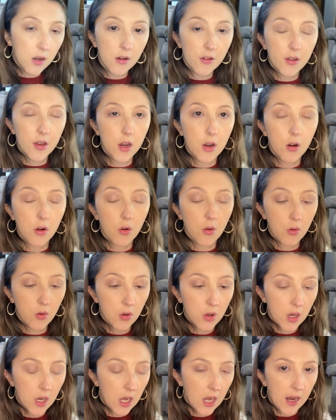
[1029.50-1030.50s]
so
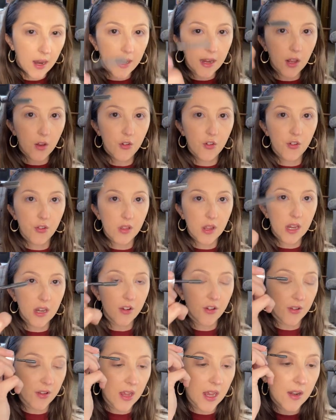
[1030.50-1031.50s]
I usually
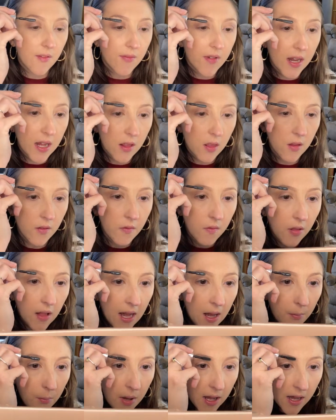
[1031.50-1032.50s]
just kind of take the
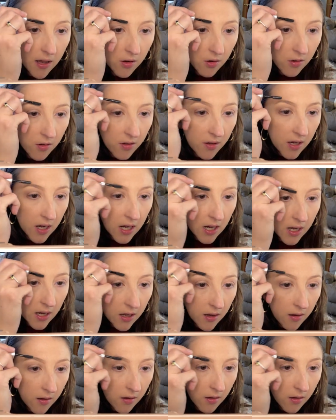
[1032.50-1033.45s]
flat paddle side